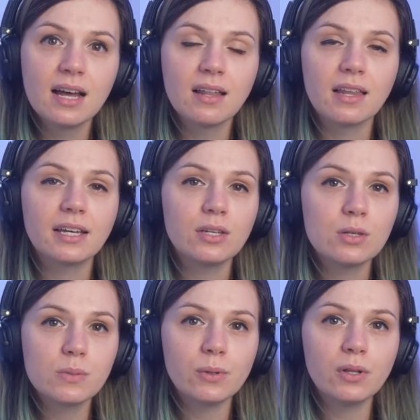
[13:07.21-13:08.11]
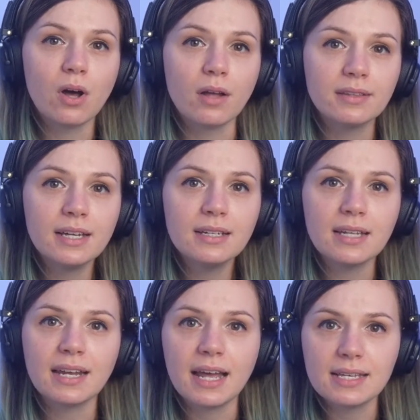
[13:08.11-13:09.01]
like useful content
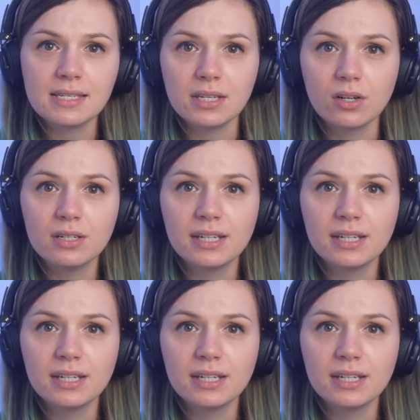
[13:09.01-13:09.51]
and SEO